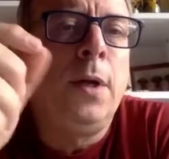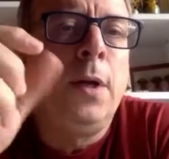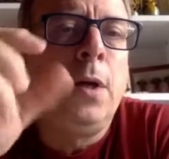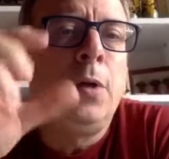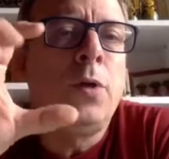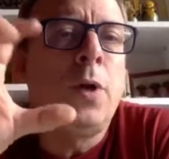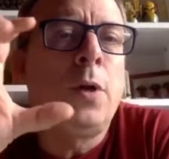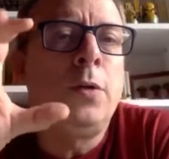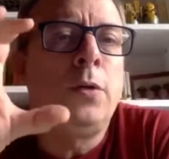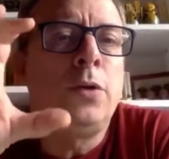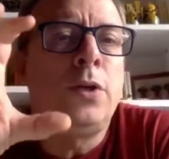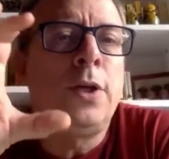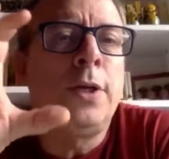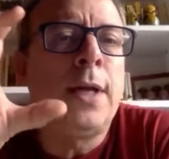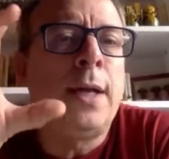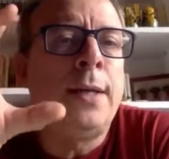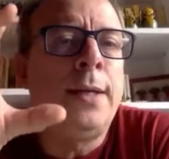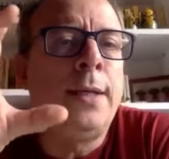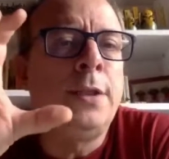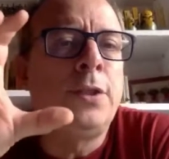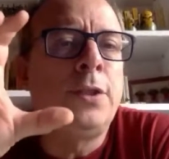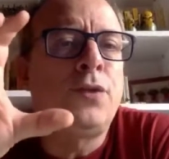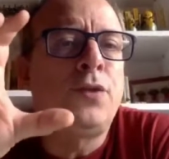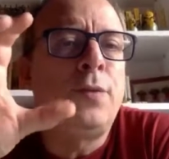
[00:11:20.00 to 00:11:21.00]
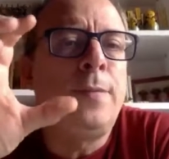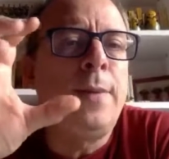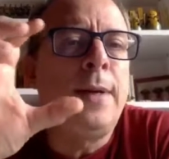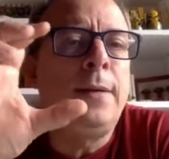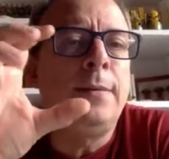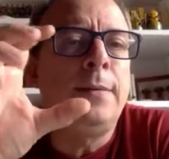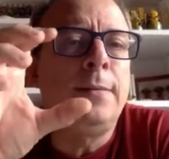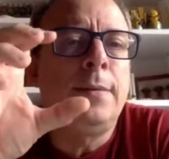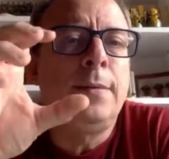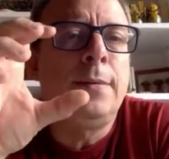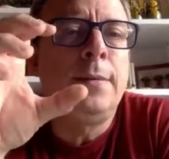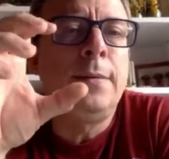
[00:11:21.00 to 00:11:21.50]
you are using an
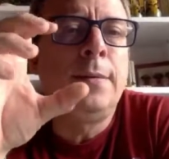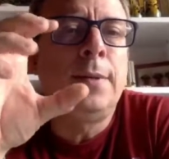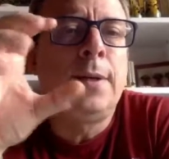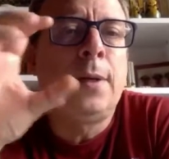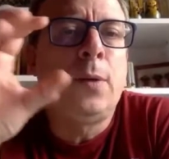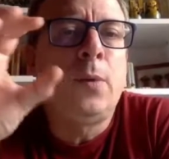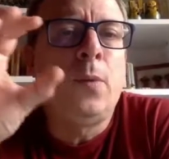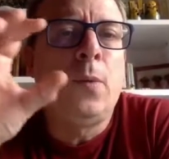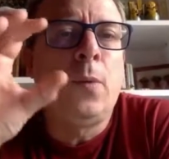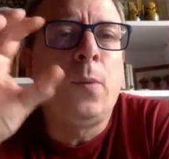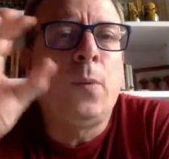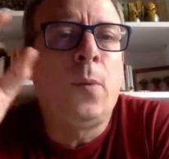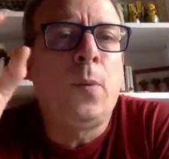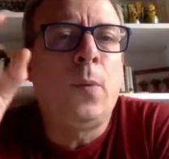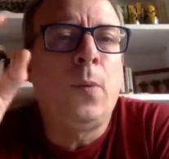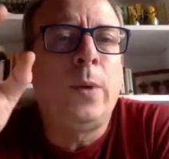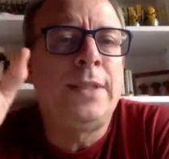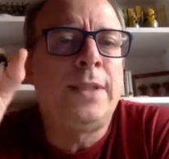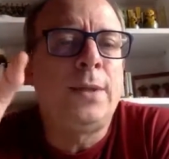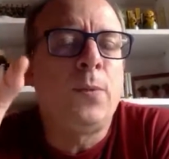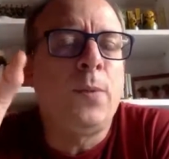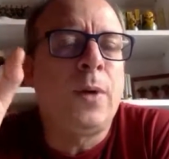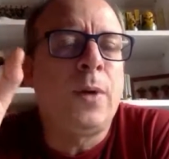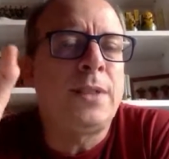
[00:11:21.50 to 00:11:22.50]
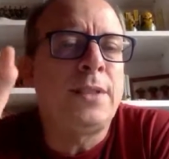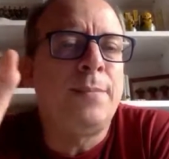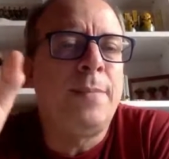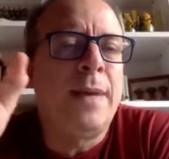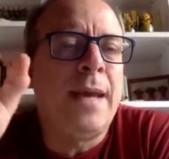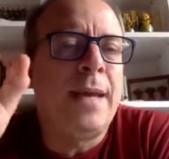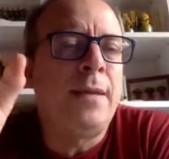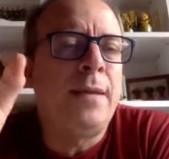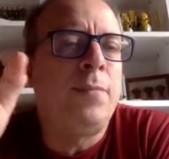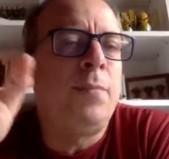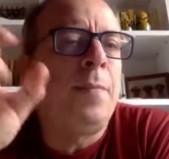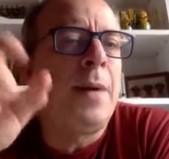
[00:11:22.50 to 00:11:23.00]
instrument which was
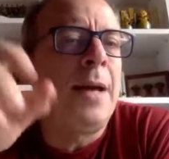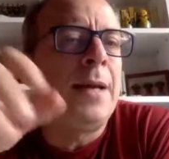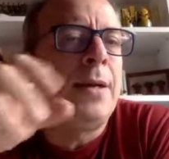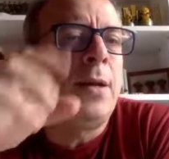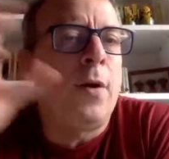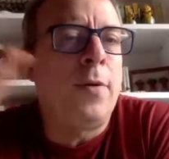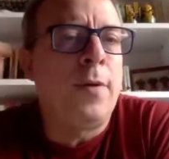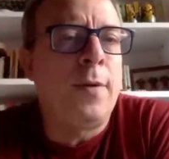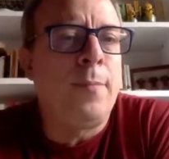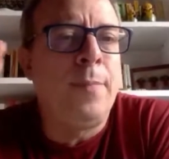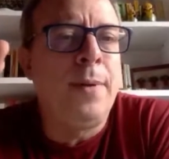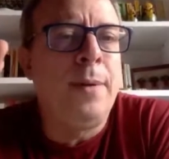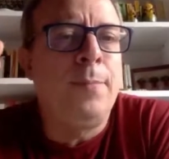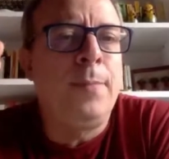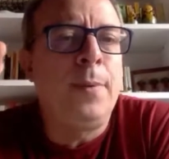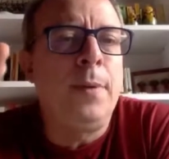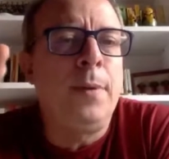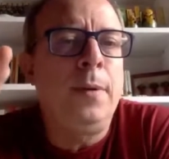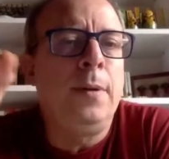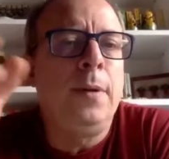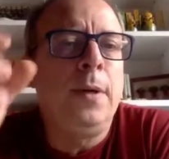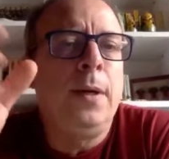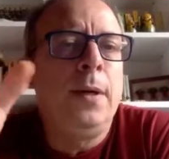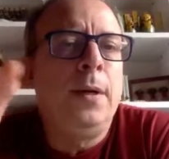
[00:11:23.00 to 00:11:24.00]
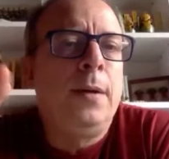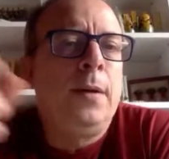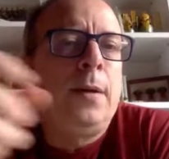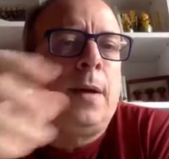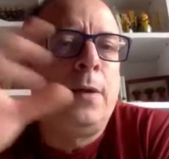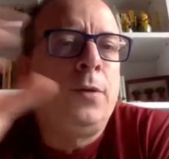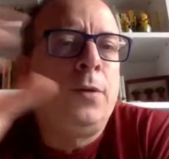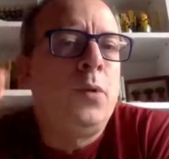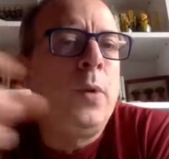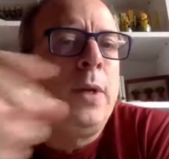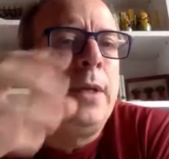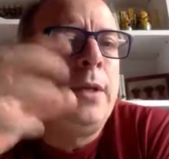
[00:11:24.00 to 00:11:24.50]
made by other people, a
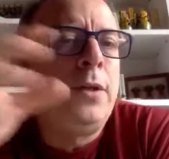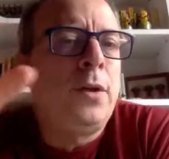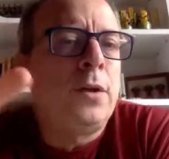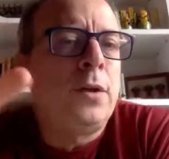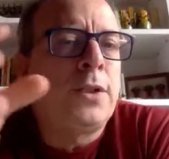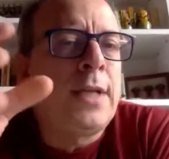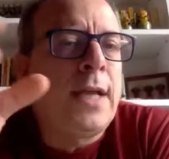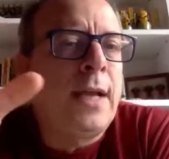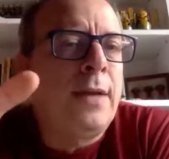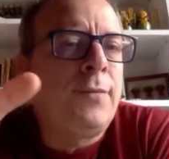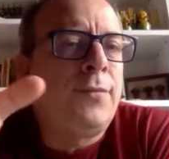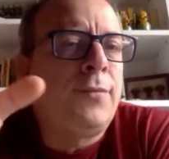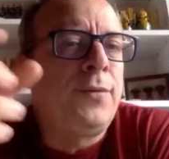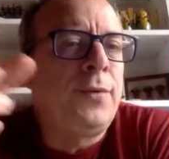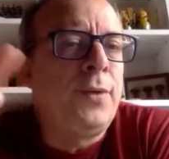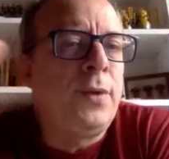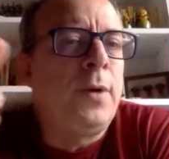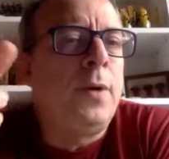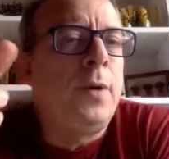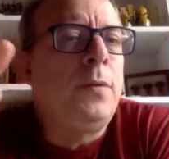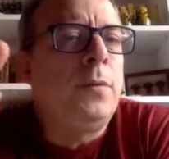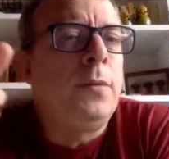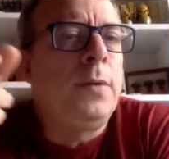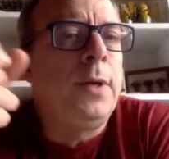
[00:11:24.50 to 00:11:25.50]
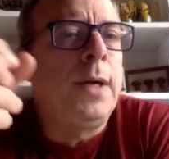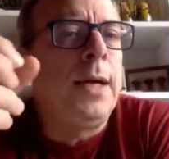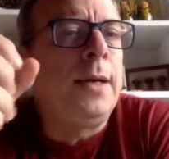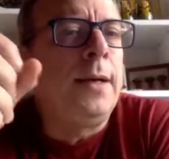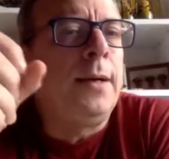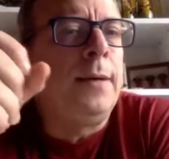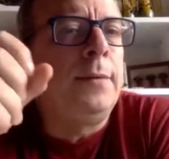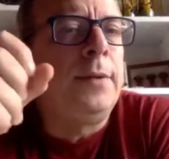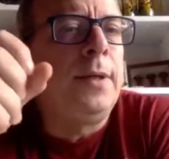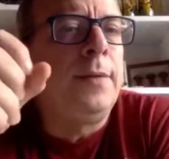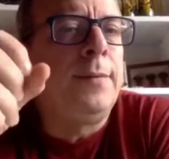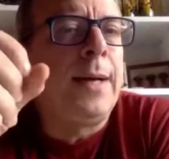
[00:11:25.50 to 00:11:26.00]
do-it-yourself,
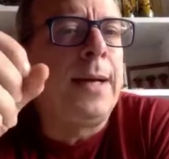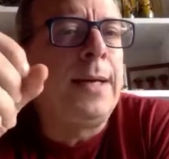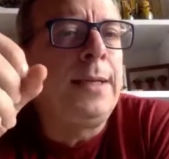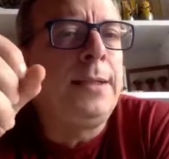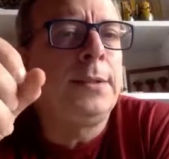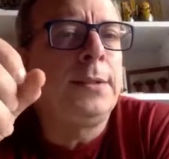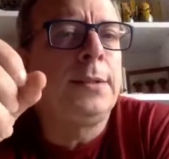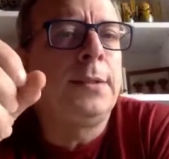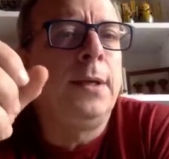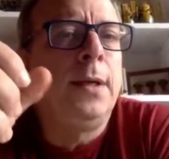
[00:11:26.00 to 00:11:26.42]
device,